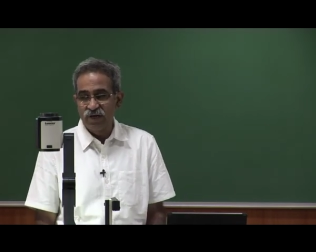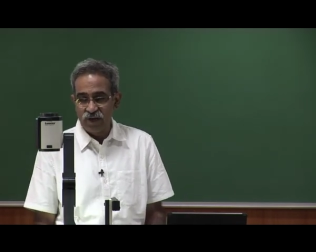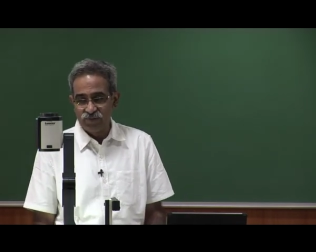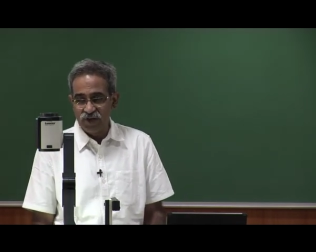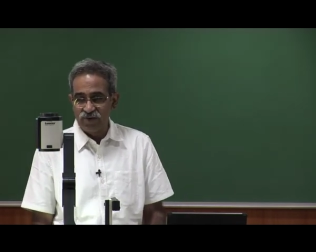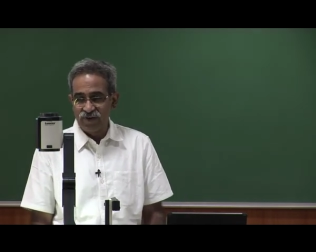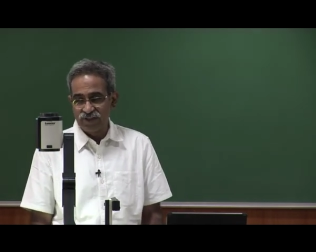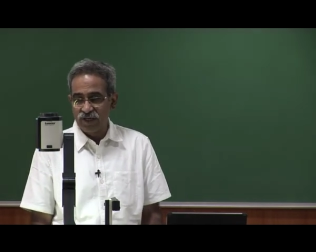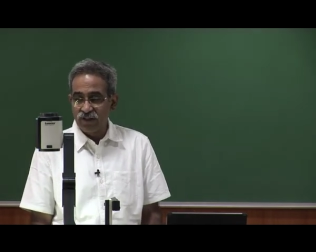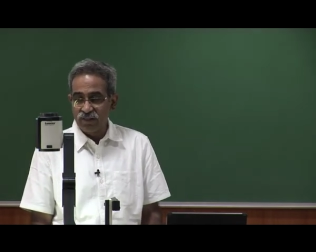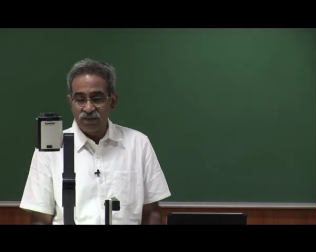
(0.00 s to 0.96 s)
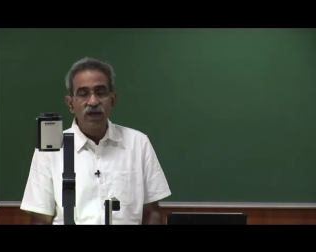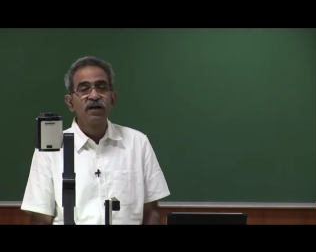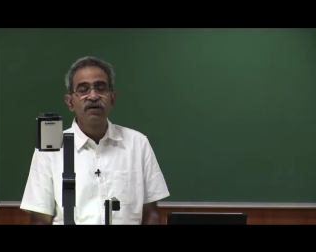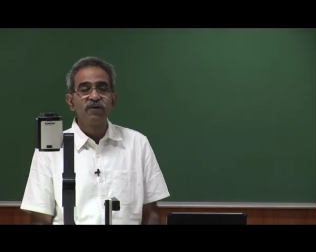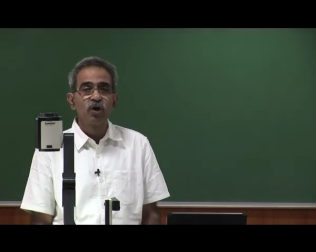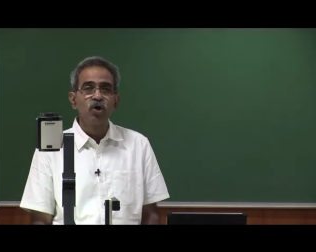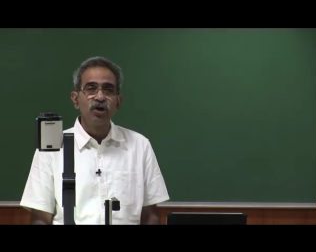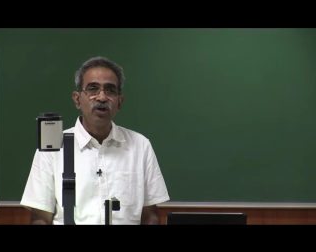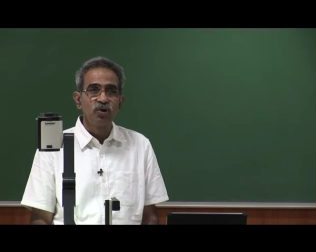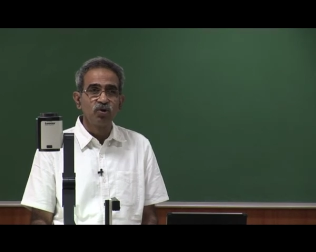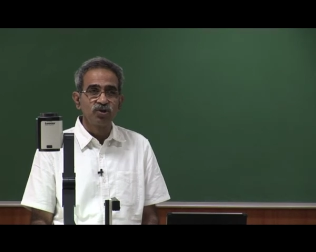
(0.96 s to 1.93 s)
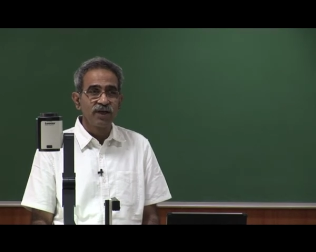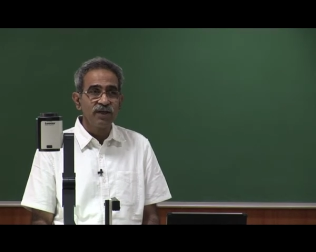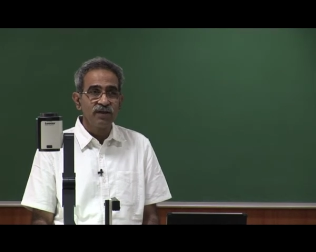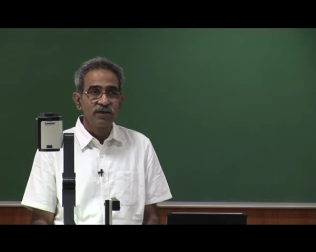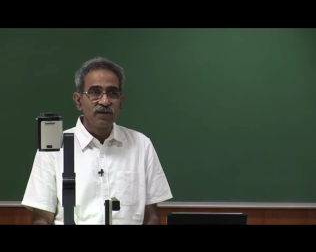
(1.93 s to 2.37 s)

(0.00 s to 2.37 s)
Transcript: observations and our own intuition,